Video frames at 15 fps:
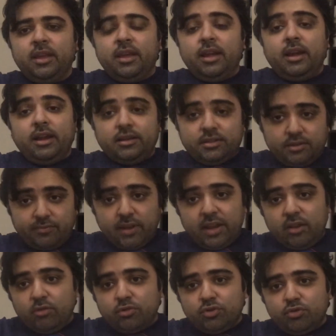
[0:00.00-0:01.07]
It's a very
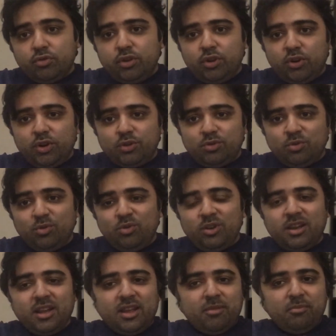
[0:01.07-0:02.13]
good story on its own.
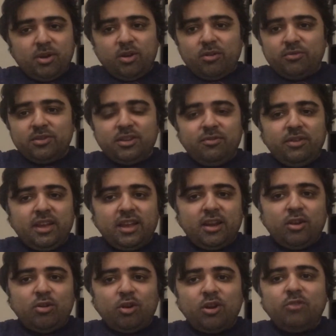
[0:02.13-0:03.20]
But obviously we
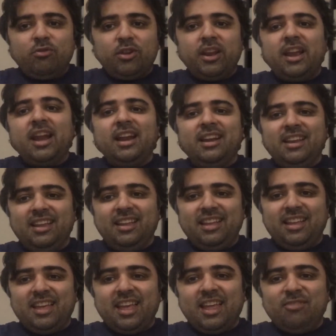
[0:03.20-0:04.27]
cannot forget,
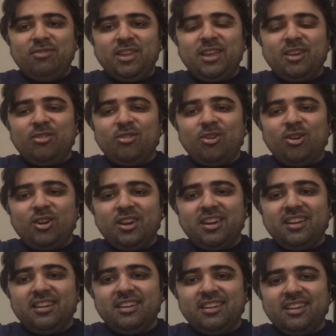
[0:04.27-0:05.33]
and we cannot
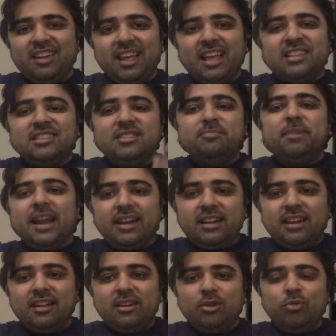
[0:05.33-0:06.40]

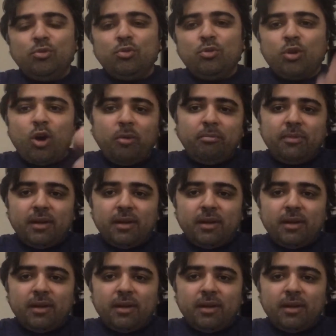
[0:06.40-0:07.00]
expect it to top